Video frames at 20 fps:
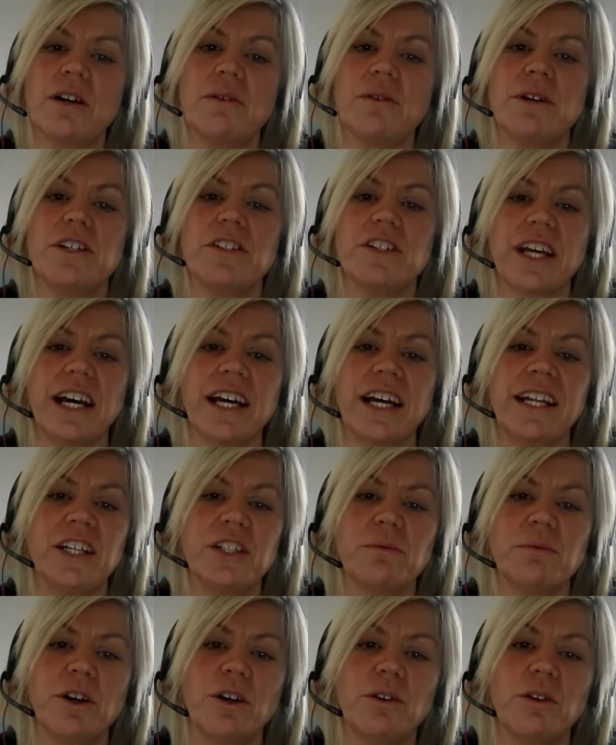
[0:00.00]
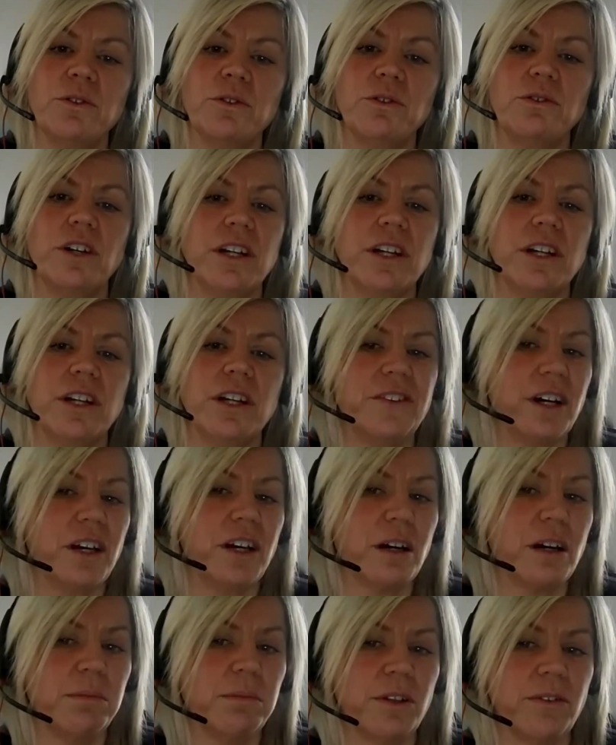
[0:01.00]
which can, as we all know, run into a
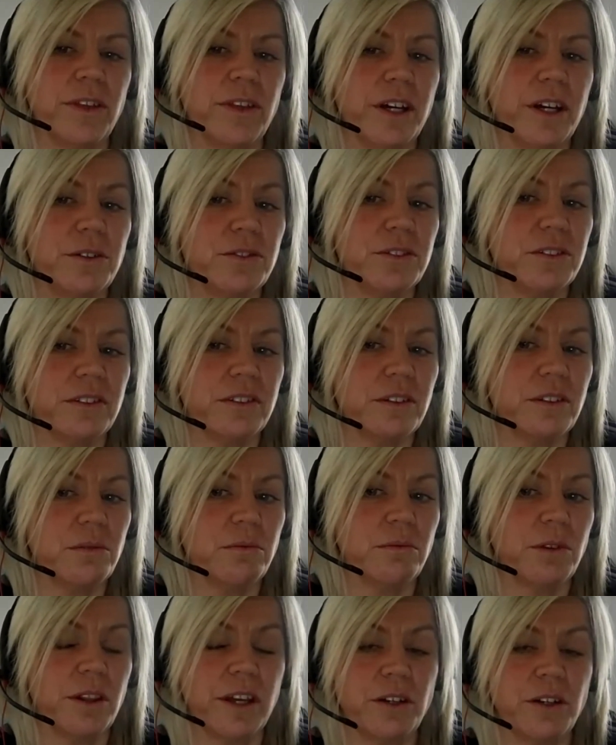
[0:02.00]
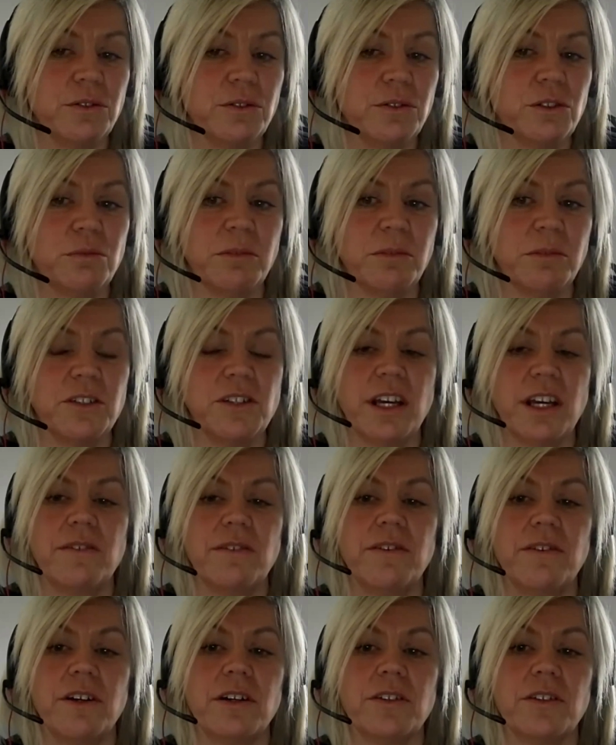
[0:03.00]
couple of thousand without too much
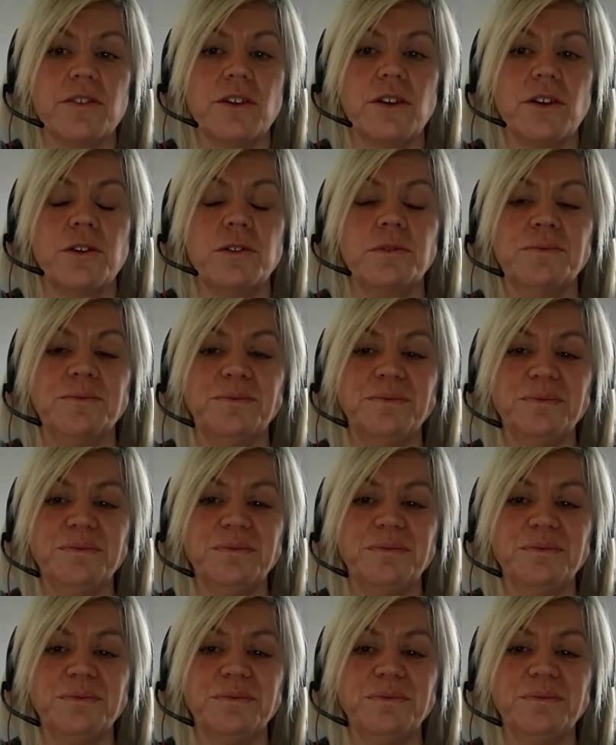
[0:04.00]
effort at all.